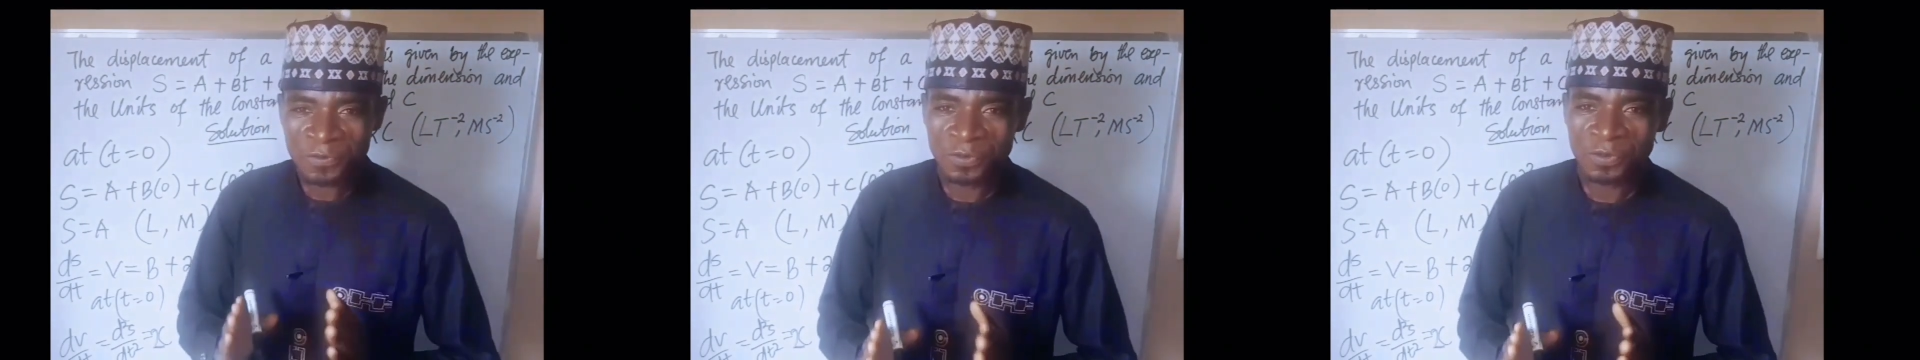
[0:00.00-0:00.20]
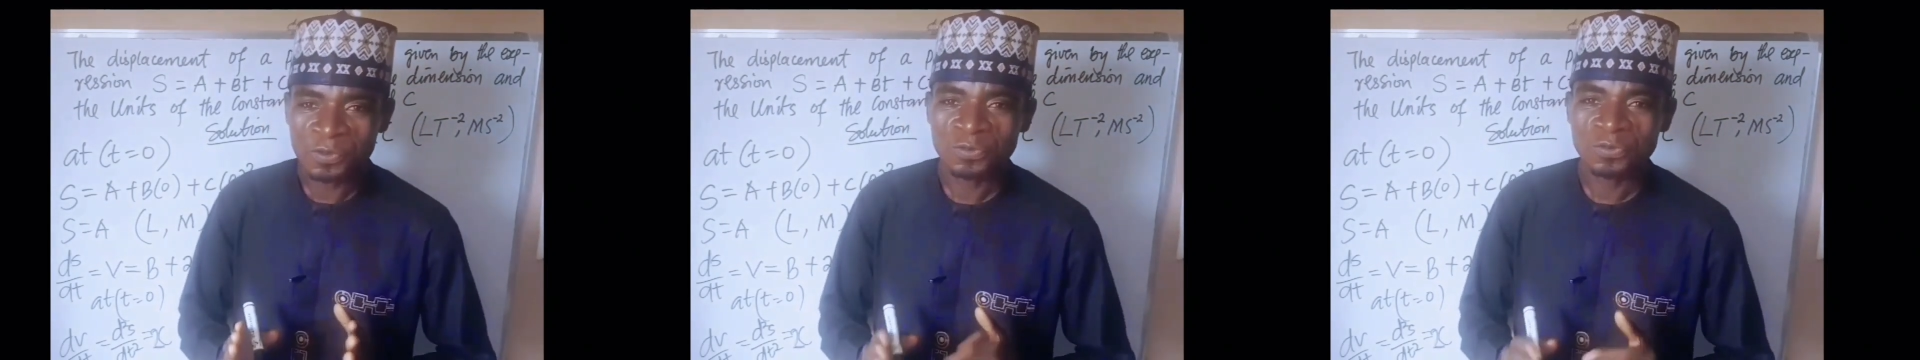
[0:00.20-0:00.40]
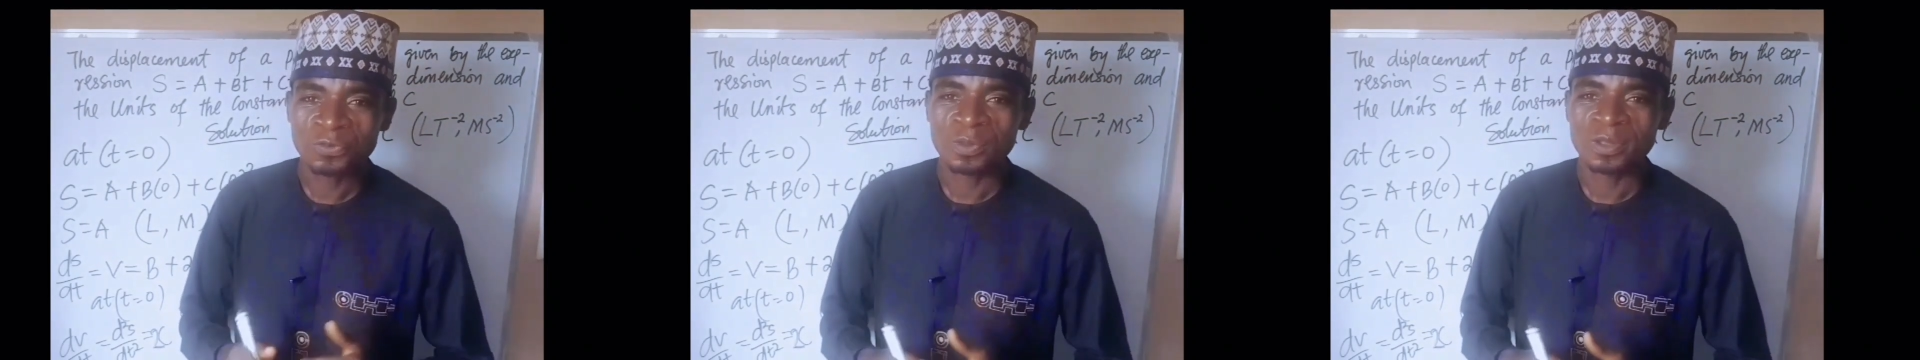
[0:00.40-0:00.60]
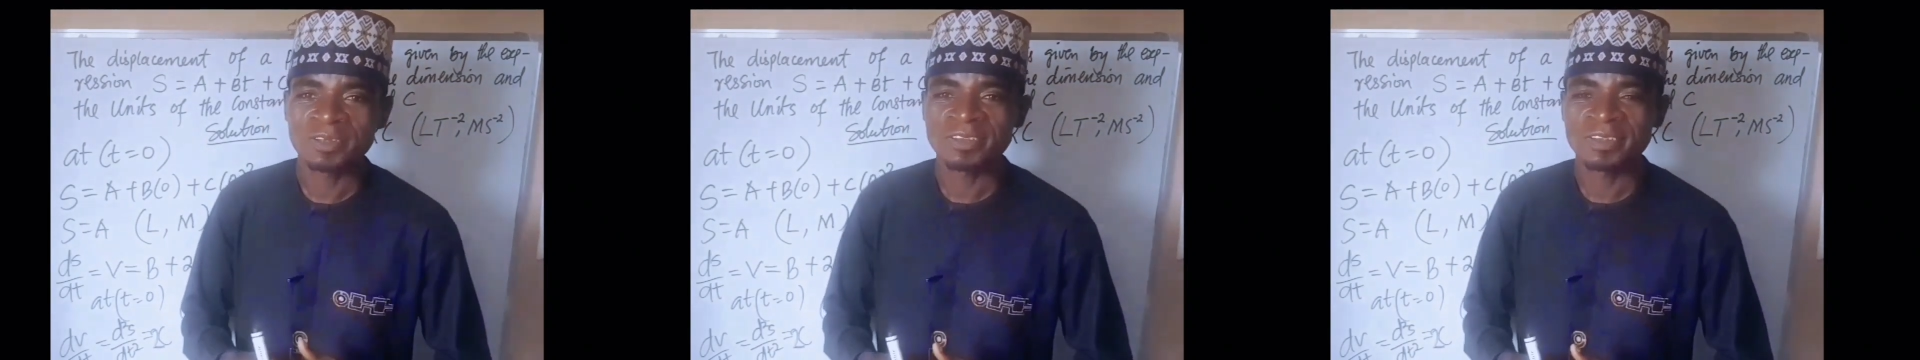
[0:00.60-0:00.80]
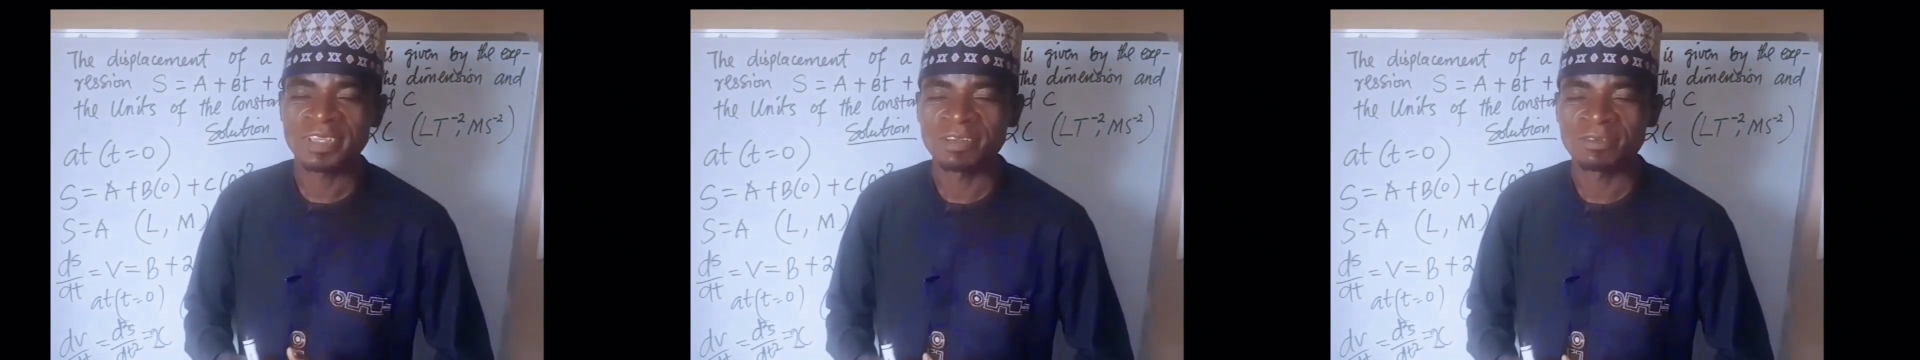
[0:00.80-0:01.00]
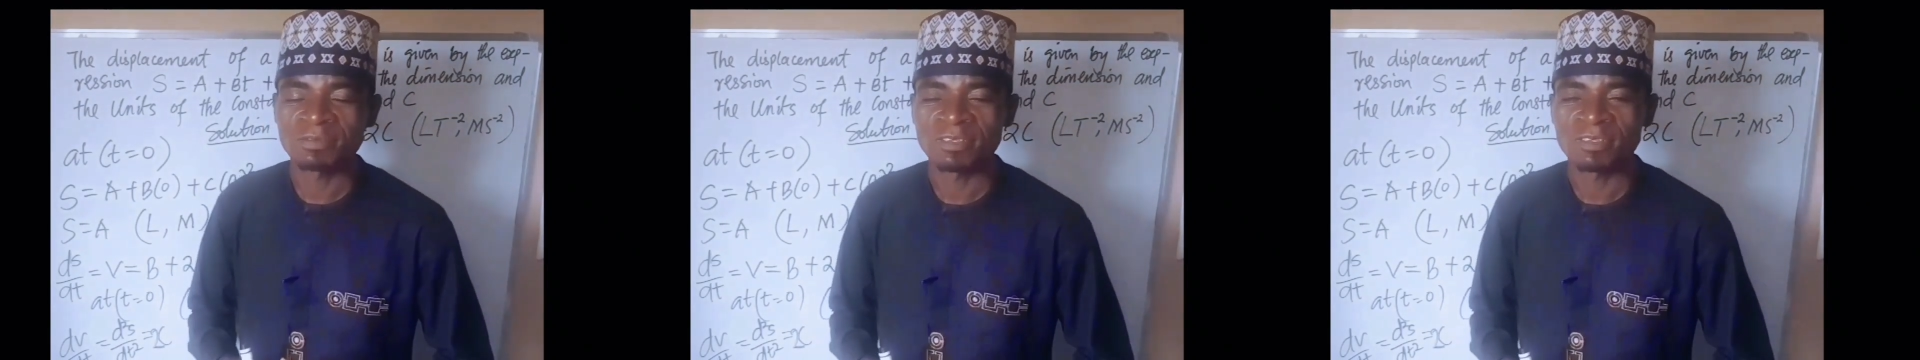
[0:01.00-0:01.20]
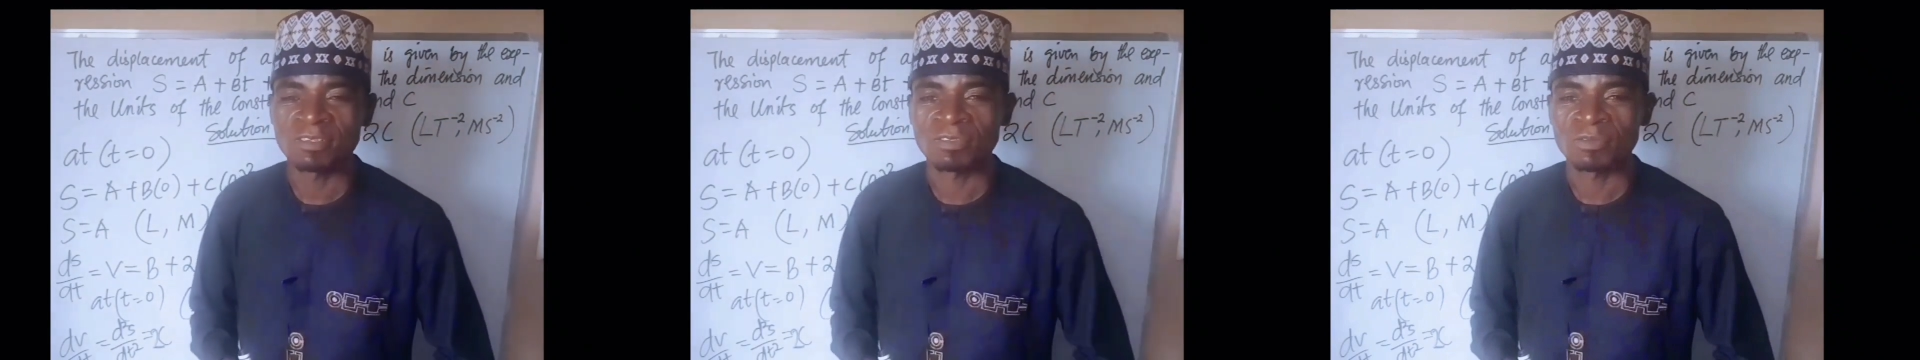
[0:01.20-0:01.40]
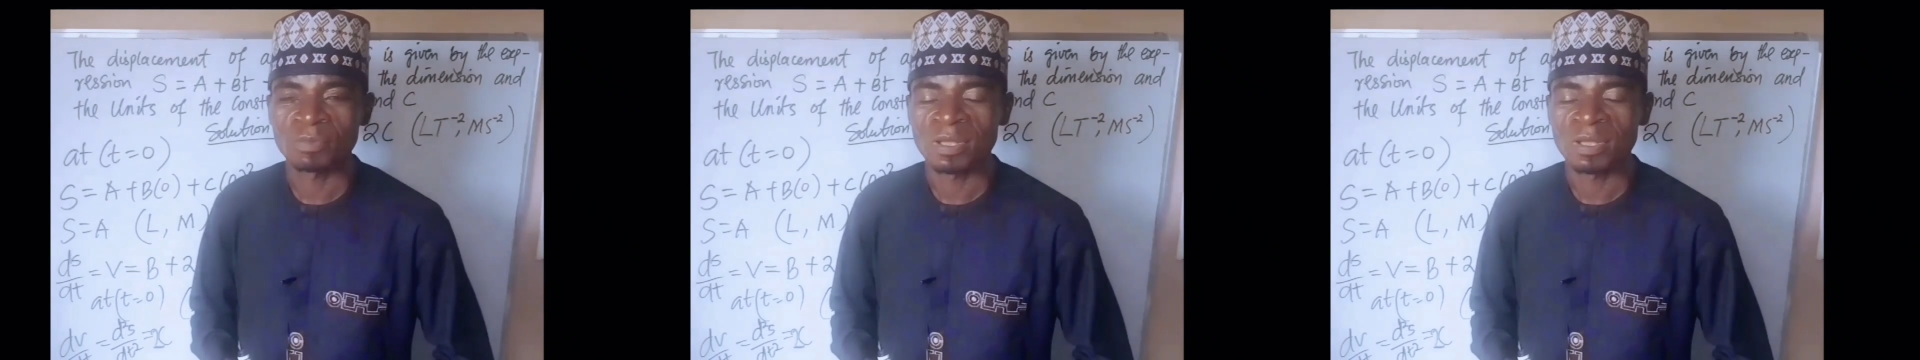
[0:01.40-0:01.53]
Follow Usman Chayin Physics